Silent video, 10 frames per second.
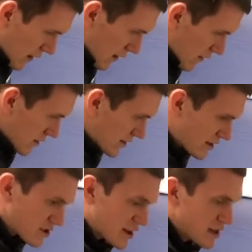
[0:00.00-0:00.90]
this
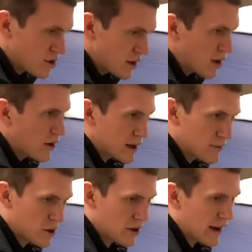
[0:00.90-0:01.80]
exercise, you can go ahead and
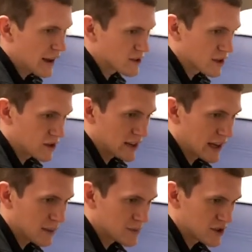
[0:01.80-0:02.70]
put your hands on your
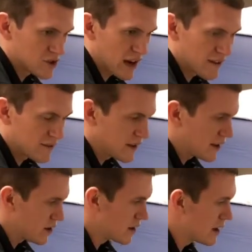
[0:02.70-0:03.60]
hips and try and feel
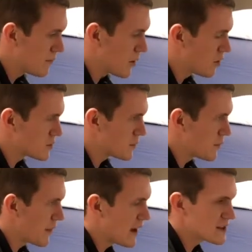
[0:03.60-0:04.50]
at your hip bones. But
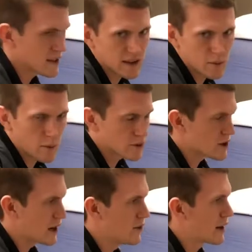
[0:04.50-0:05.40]
basically what we're
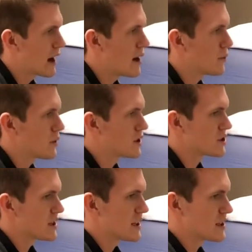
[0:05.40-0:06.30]
trying to
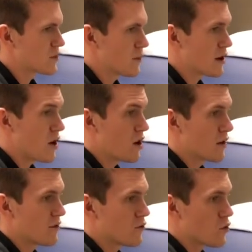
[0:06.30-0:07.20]
accomplish is what we call
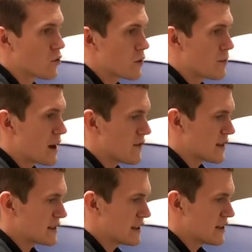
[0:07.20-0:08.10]
a forward
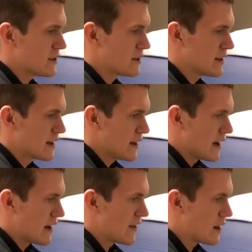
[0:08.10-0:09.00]
pelvic tilt
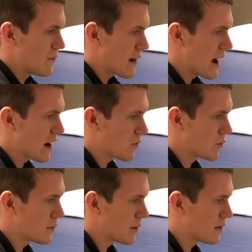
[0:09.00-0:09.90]
and then a
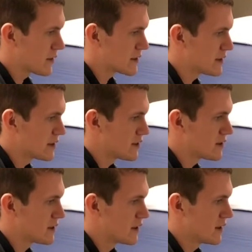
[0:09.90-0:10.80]
backward pelvic tilt.
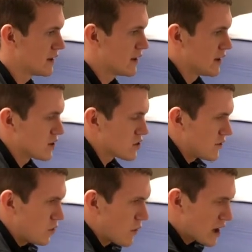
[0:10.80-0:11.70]
So if
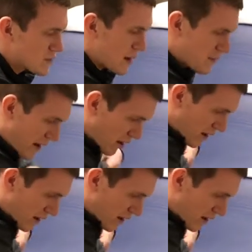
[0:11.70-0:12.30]
you watch my belt